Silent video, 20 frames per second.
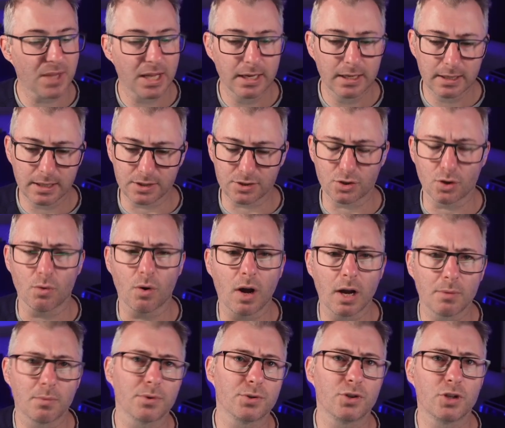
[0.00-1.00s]
And so
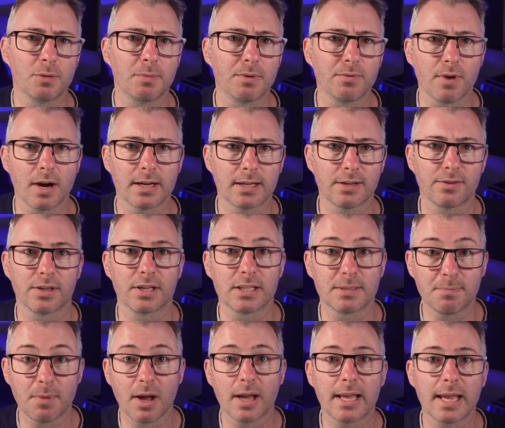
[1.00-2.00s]
I want you to be writing things
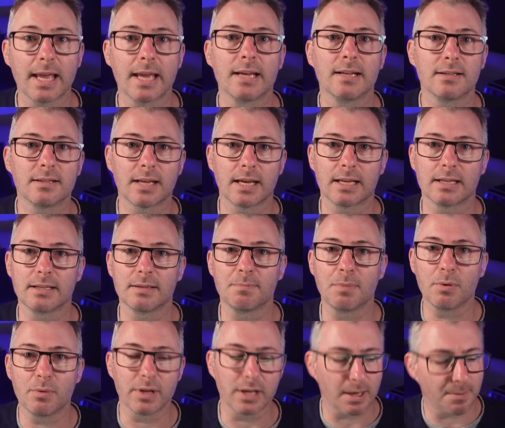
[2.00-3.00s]
by hand and
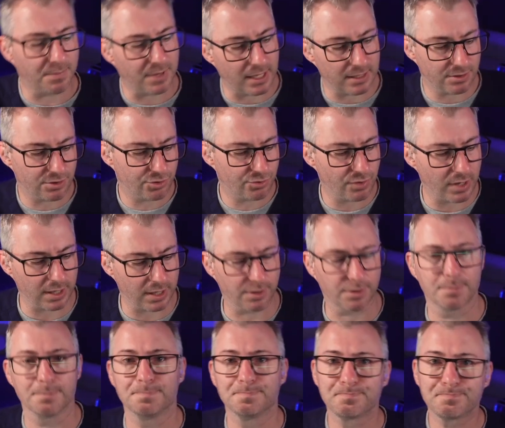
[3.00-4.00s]
building up that strength.
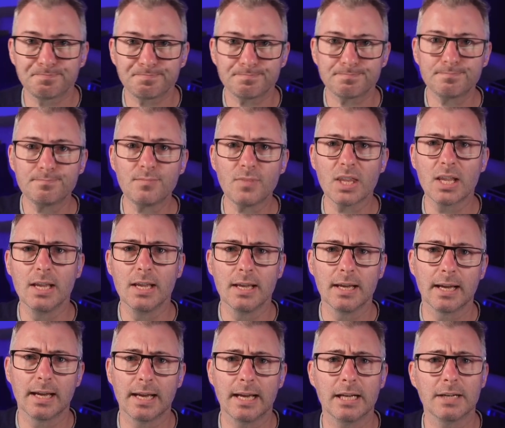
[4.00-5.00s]

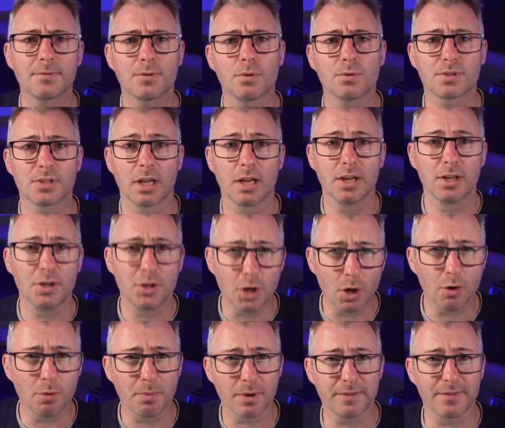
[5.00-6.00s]
And of course,
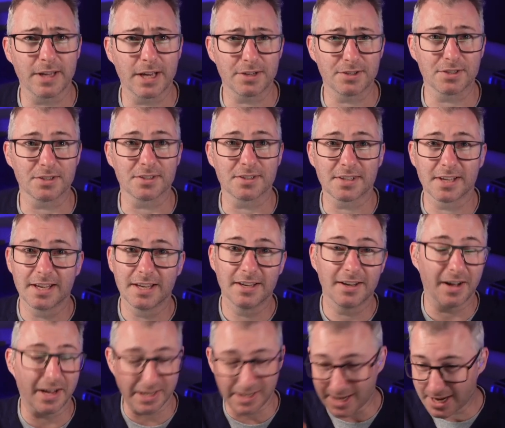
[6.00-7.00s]
no abbreviations.
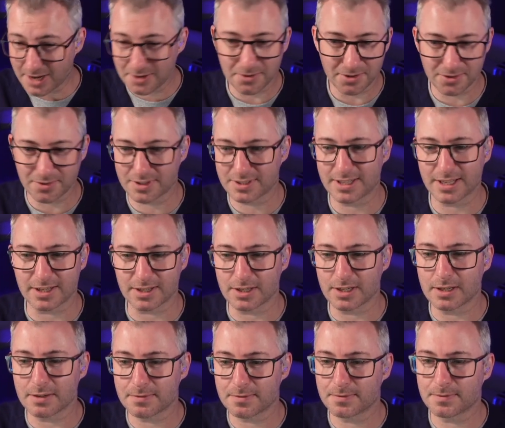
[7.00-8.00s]
I cannot stress that
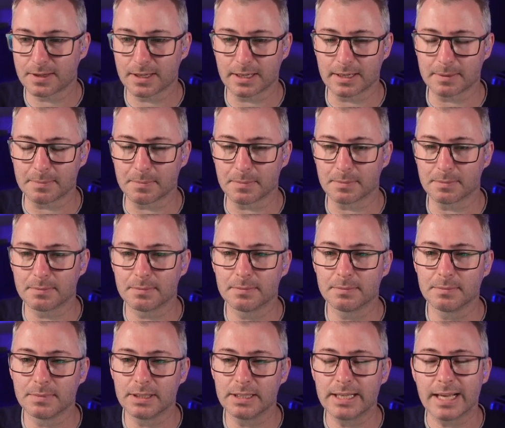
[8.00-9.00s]
enough.
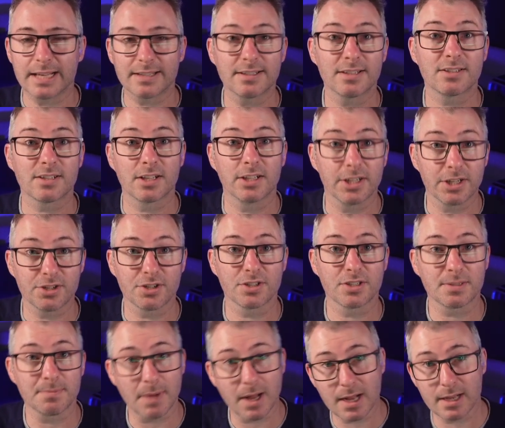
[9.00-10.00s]
Yes, it's
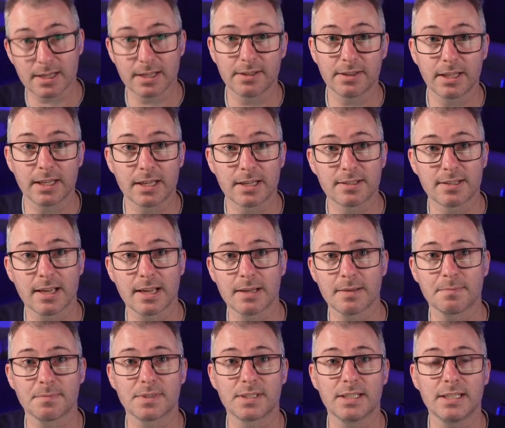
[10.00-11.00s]
clinicians marking the
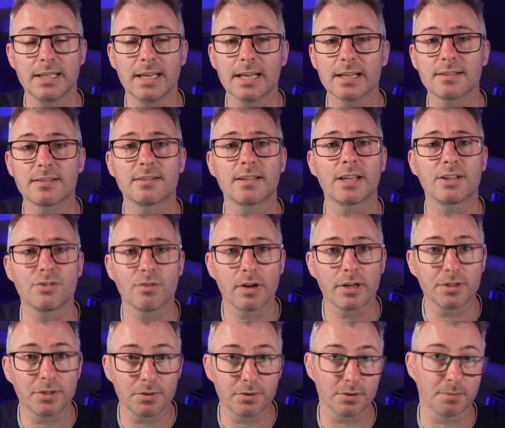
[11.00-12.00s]
exams. Yes, they try
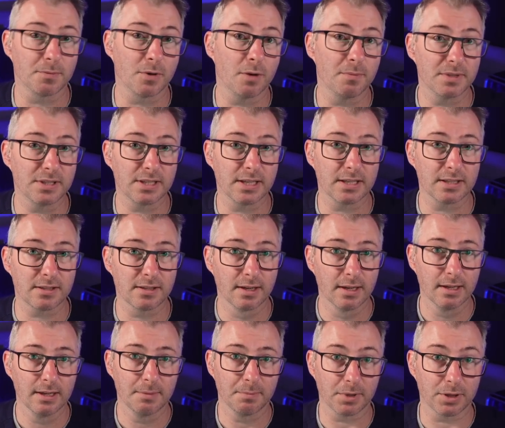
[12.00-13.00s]
and use some common sense,
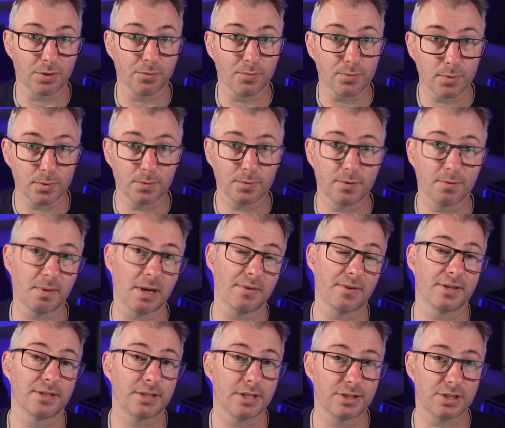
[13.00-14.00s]
but the rule from
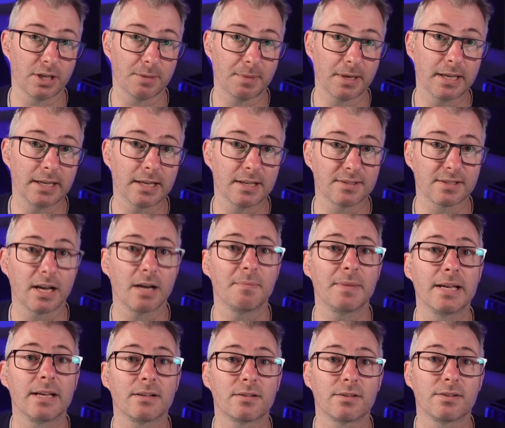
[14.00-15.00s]
RACGP has come
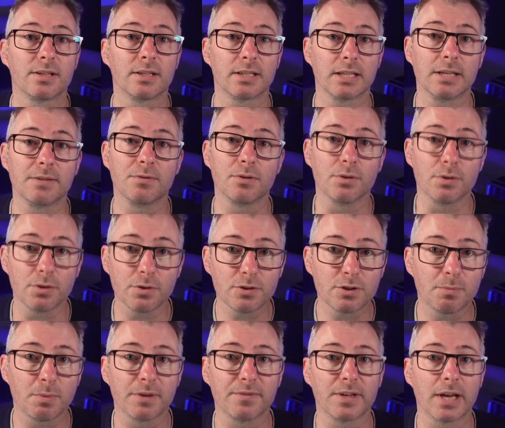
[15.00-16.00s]
out that if you use
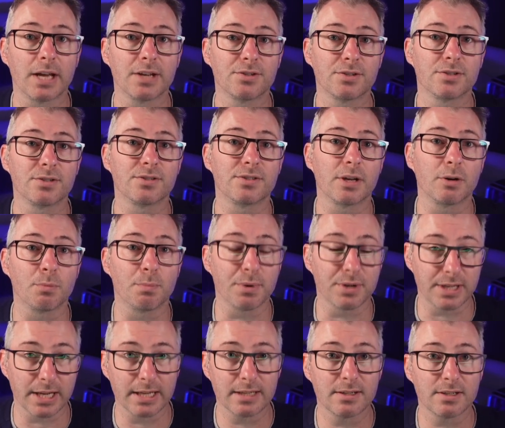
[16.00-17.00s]
abbreviations, they'll
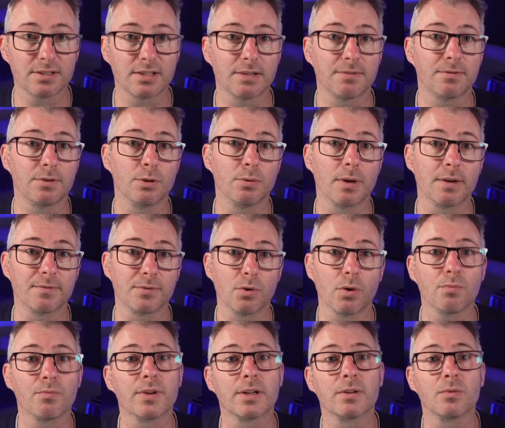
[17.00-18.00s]
pretend as if you have
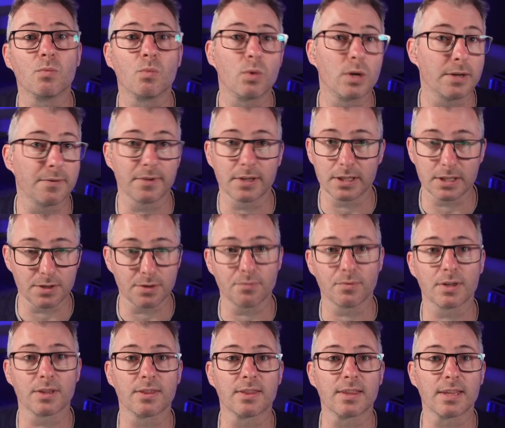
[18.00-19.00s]
not written whatever it is you've
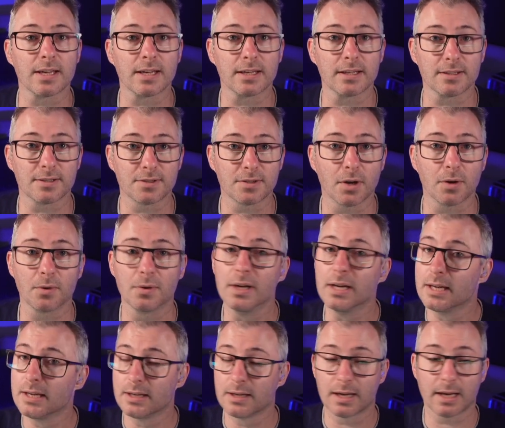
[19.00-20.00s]
written there. So
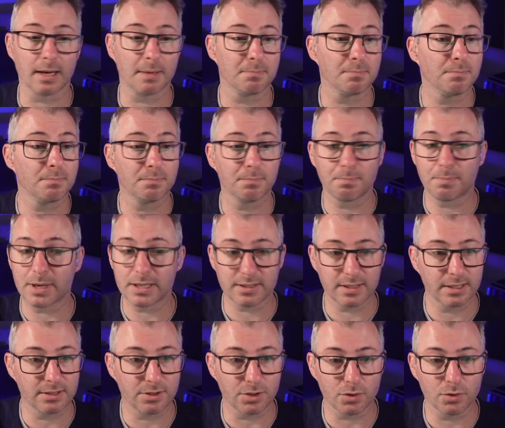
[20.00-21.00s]
best
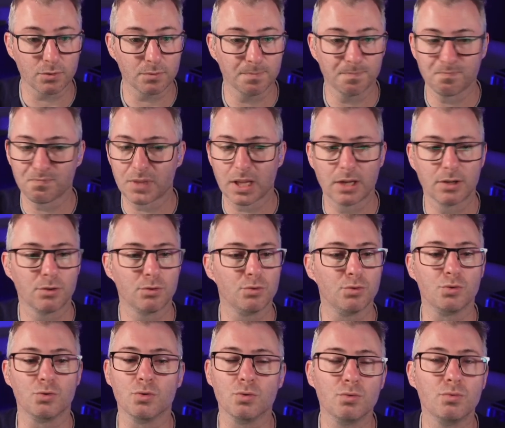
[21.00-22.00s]
thing to
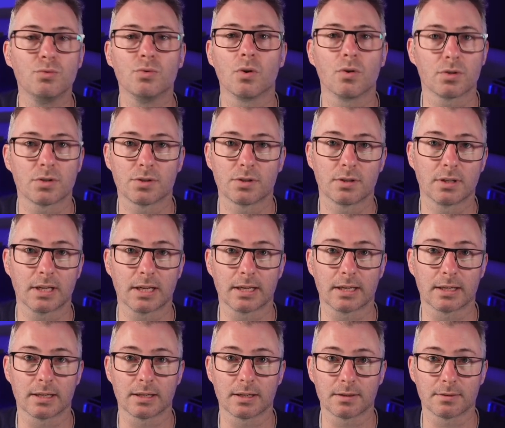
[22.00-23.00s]
do not
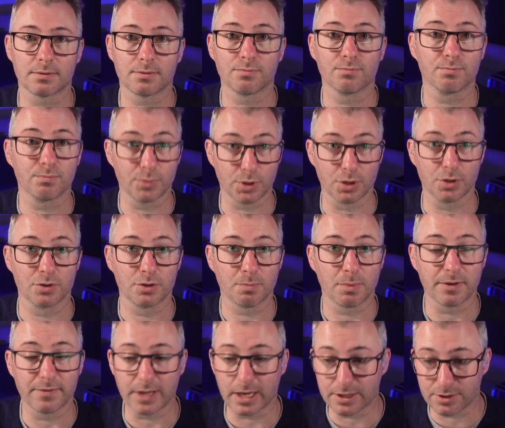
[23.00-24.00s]
use
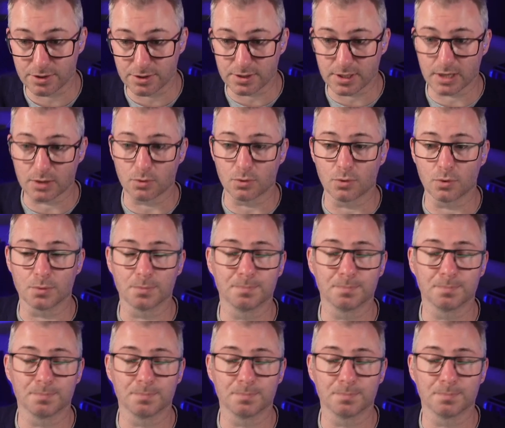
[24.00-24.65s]
abbreviations at all.